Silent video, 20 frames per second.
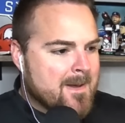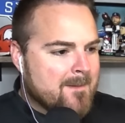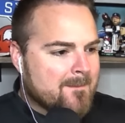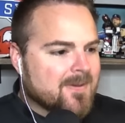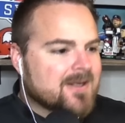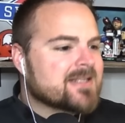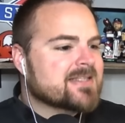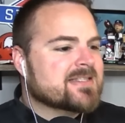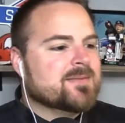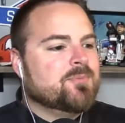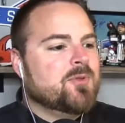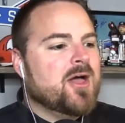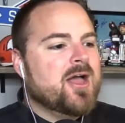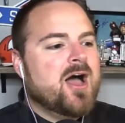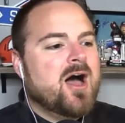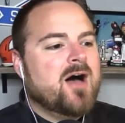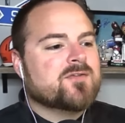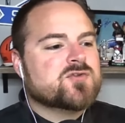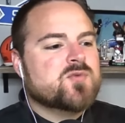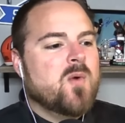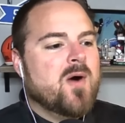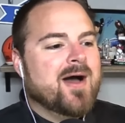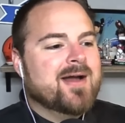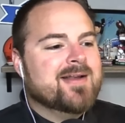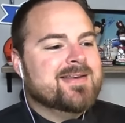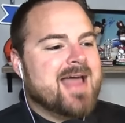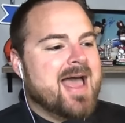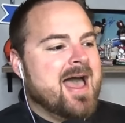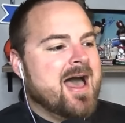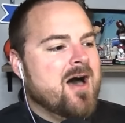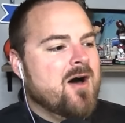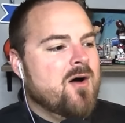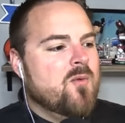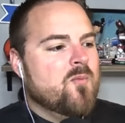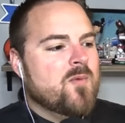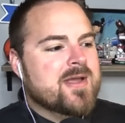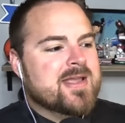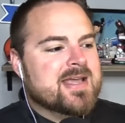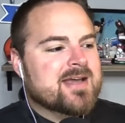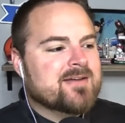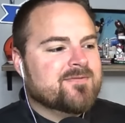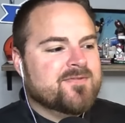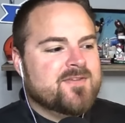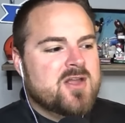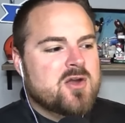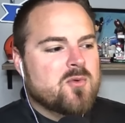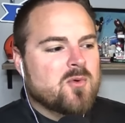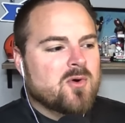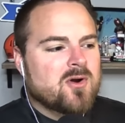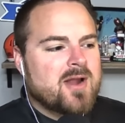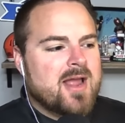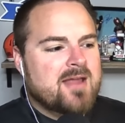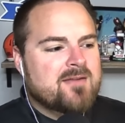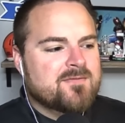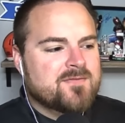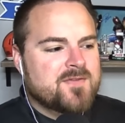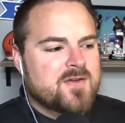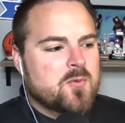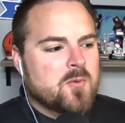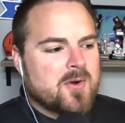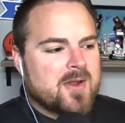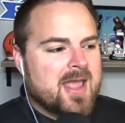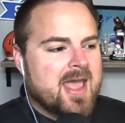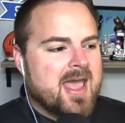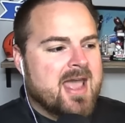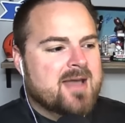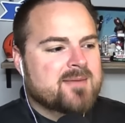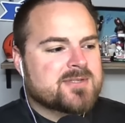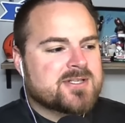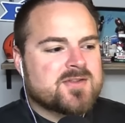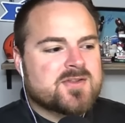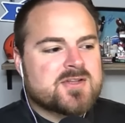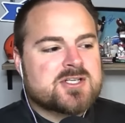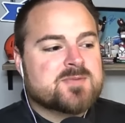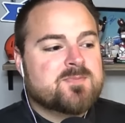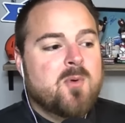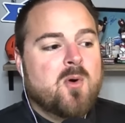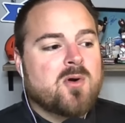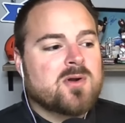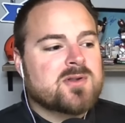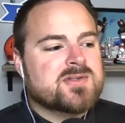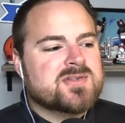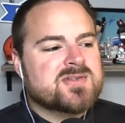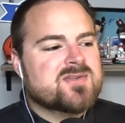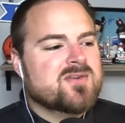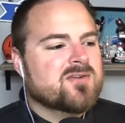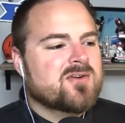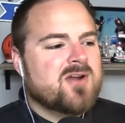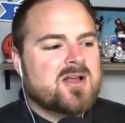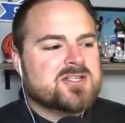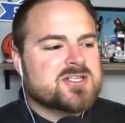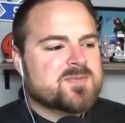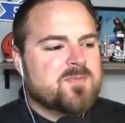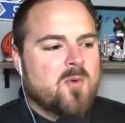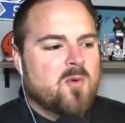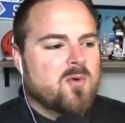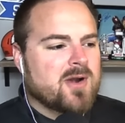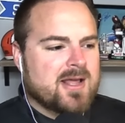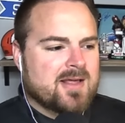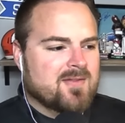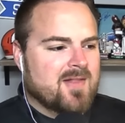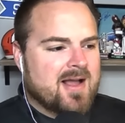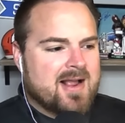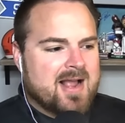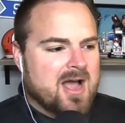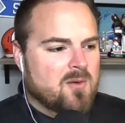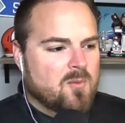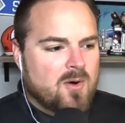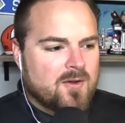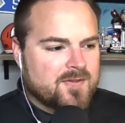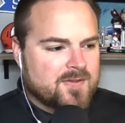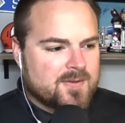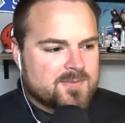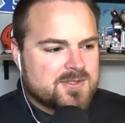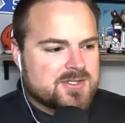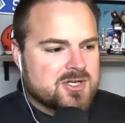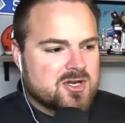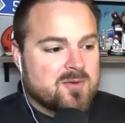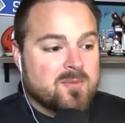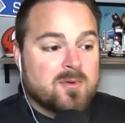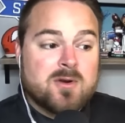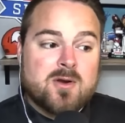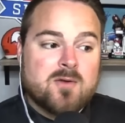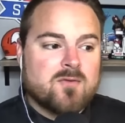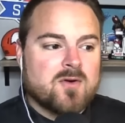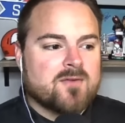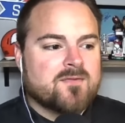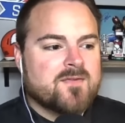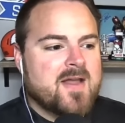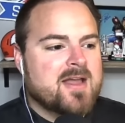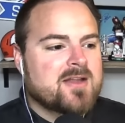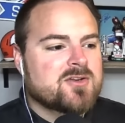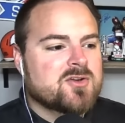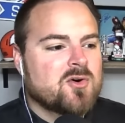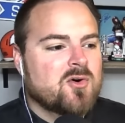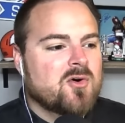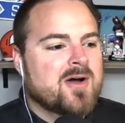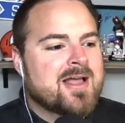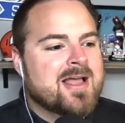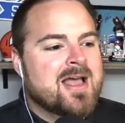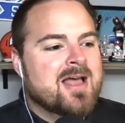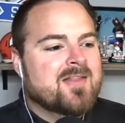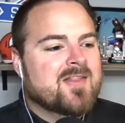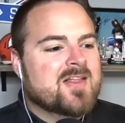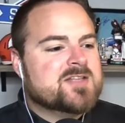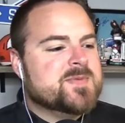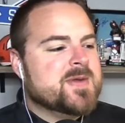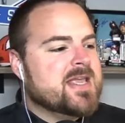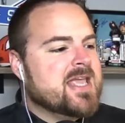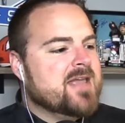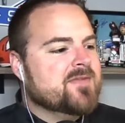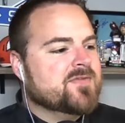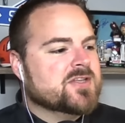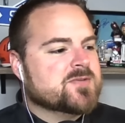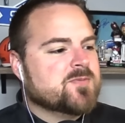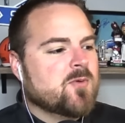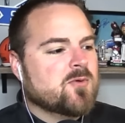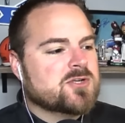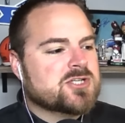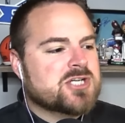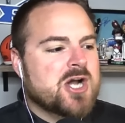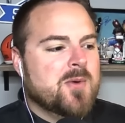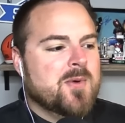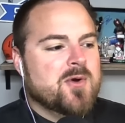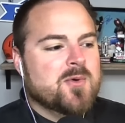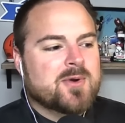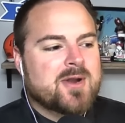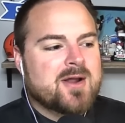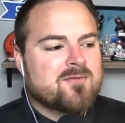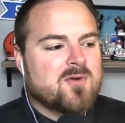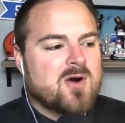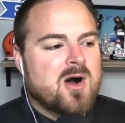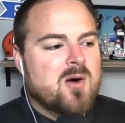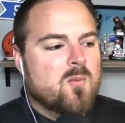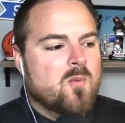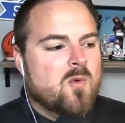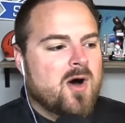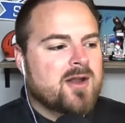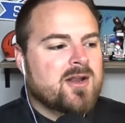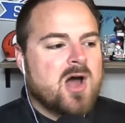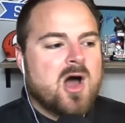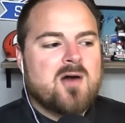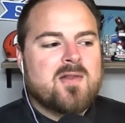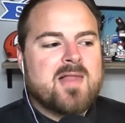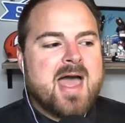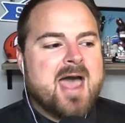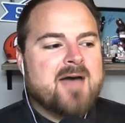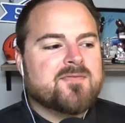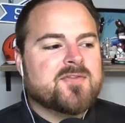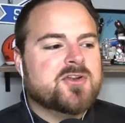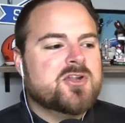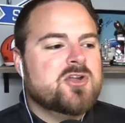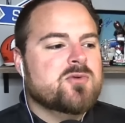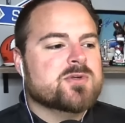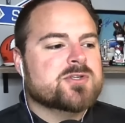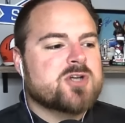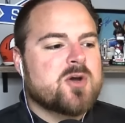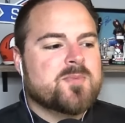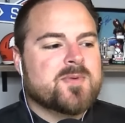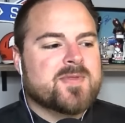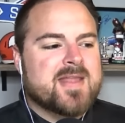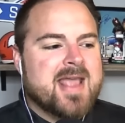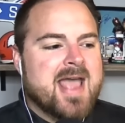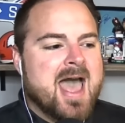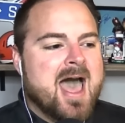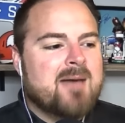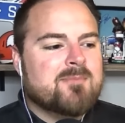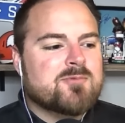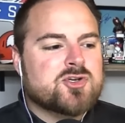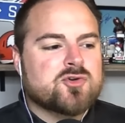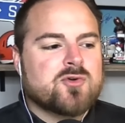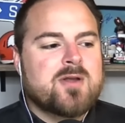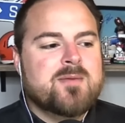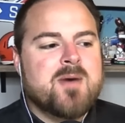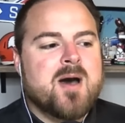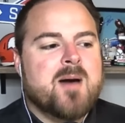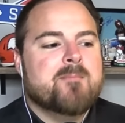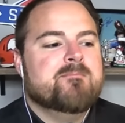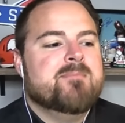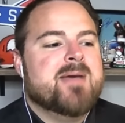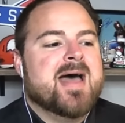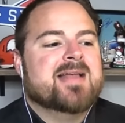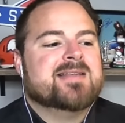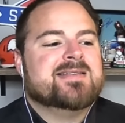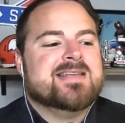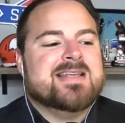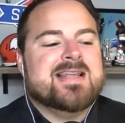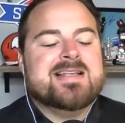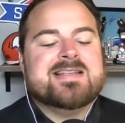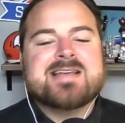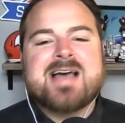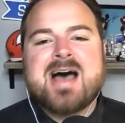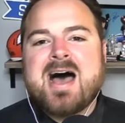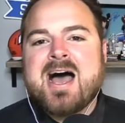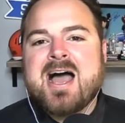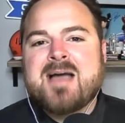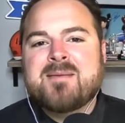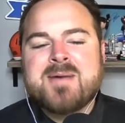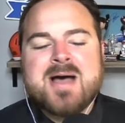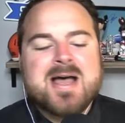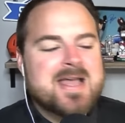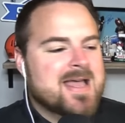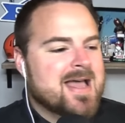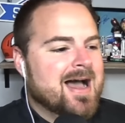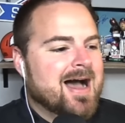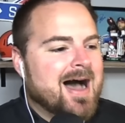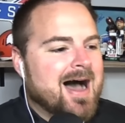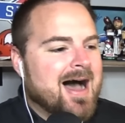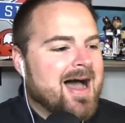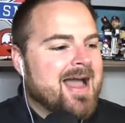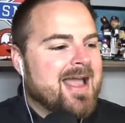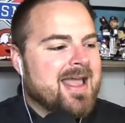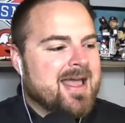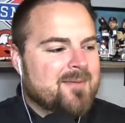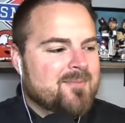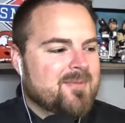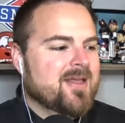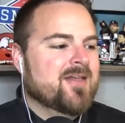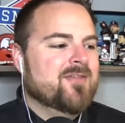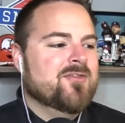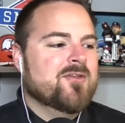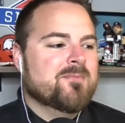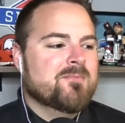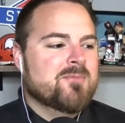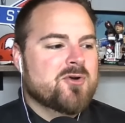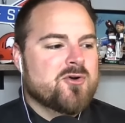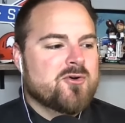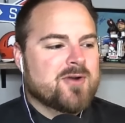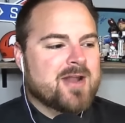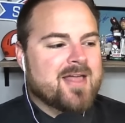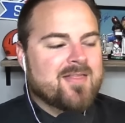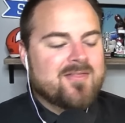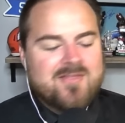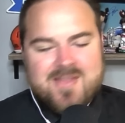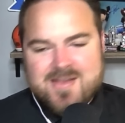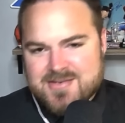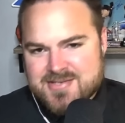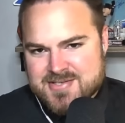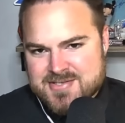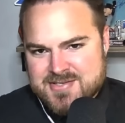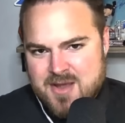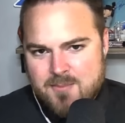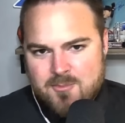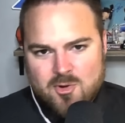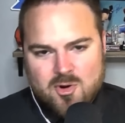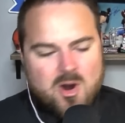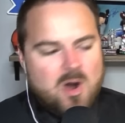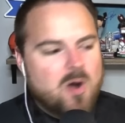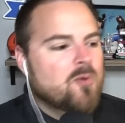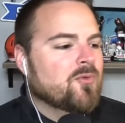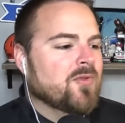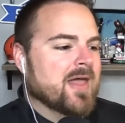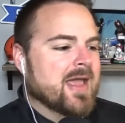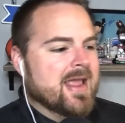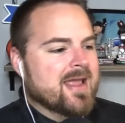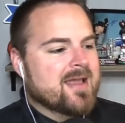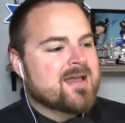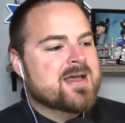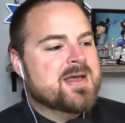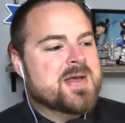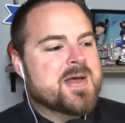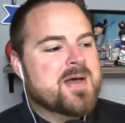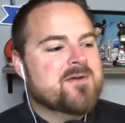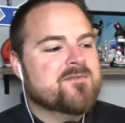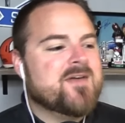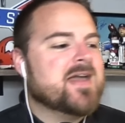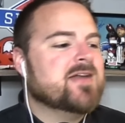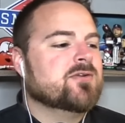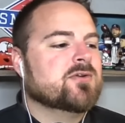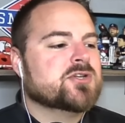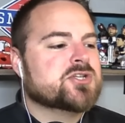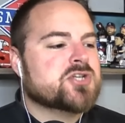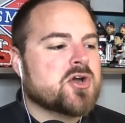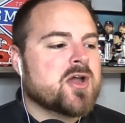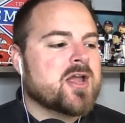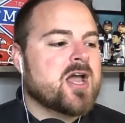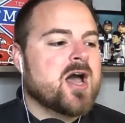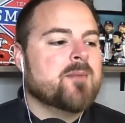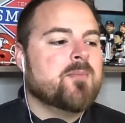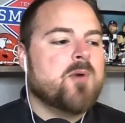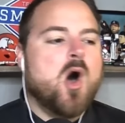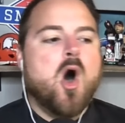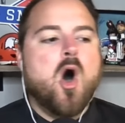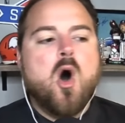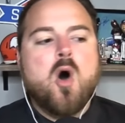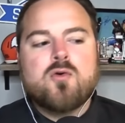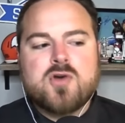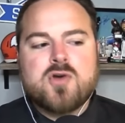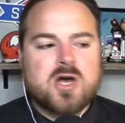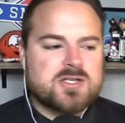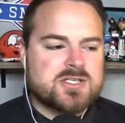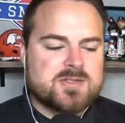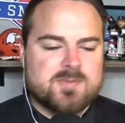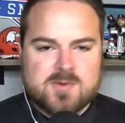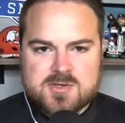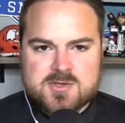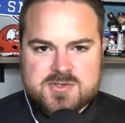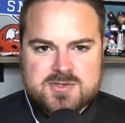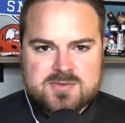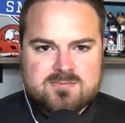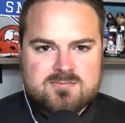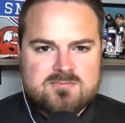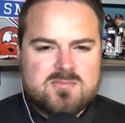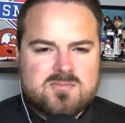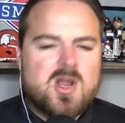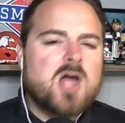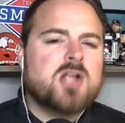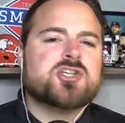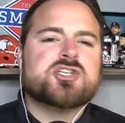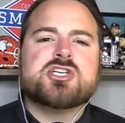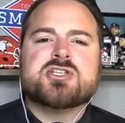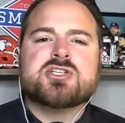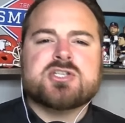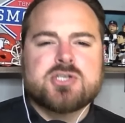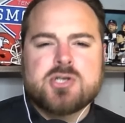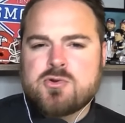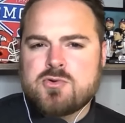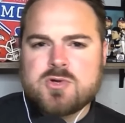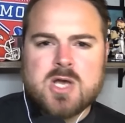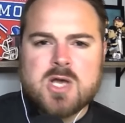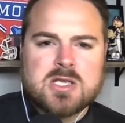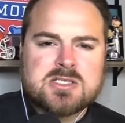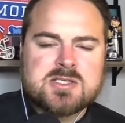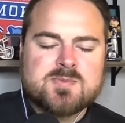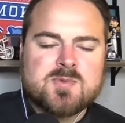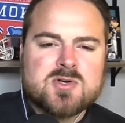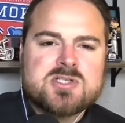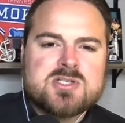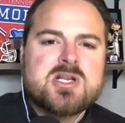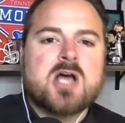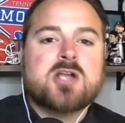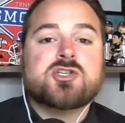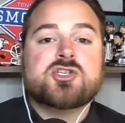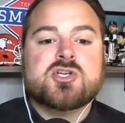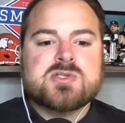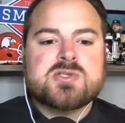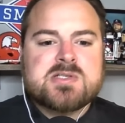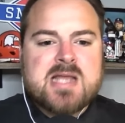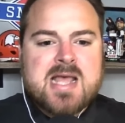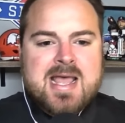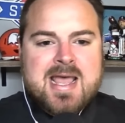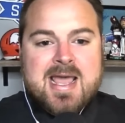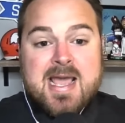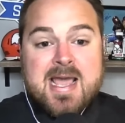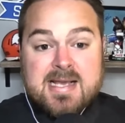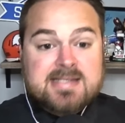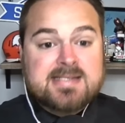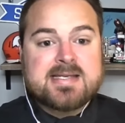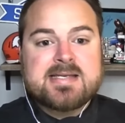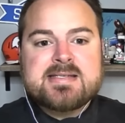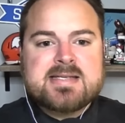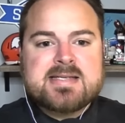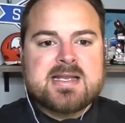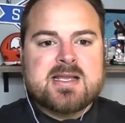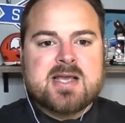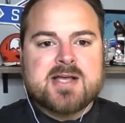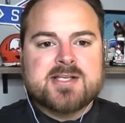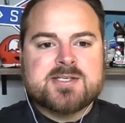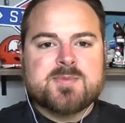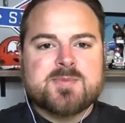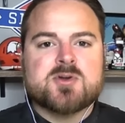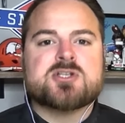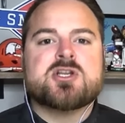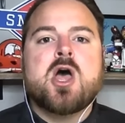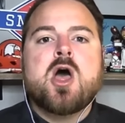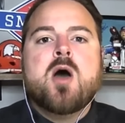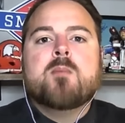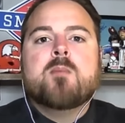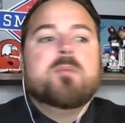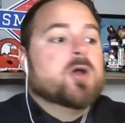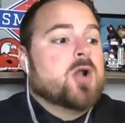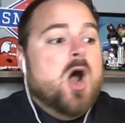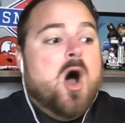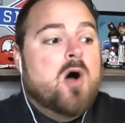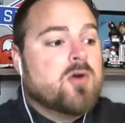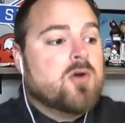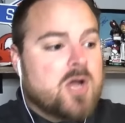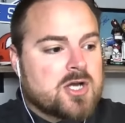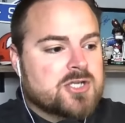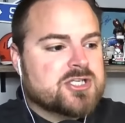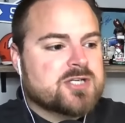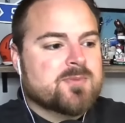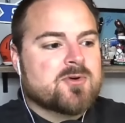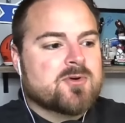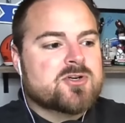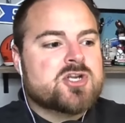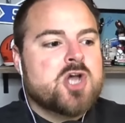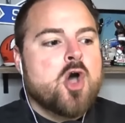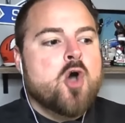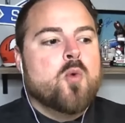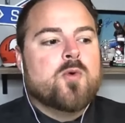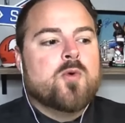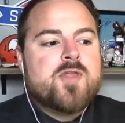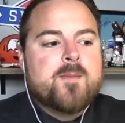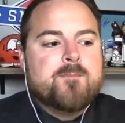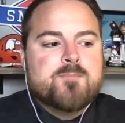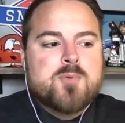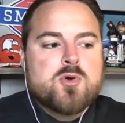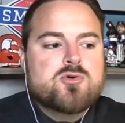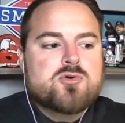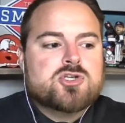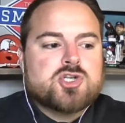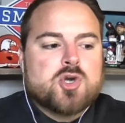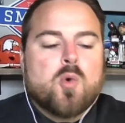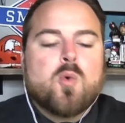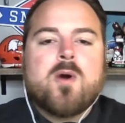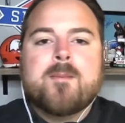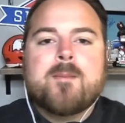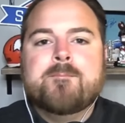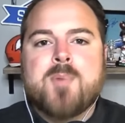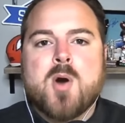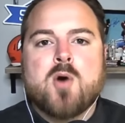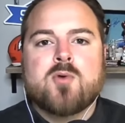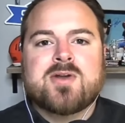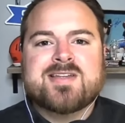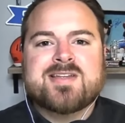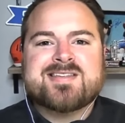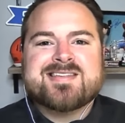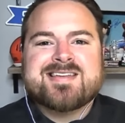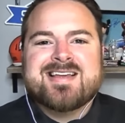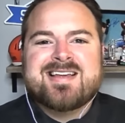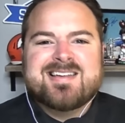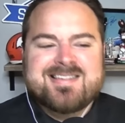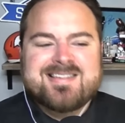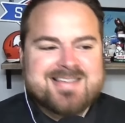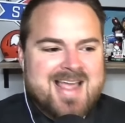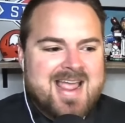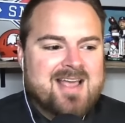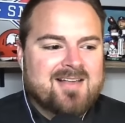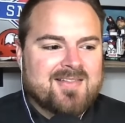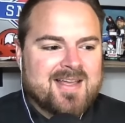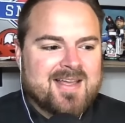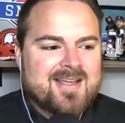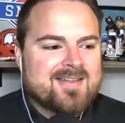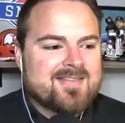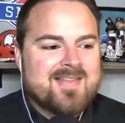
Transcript: But as the playoffs wind down, we get fewer and fewer games, and the sports, they're not sporting like I want them to. But over at FanDuel, lets me keep the sports going whenever I want. All I have to do is open the app, dream up bets anytime I am in the mood. And this summer only, FanDuel is hooking up all customers not just new customers, not just existing customers, but all customers with a boost or a bonus daily.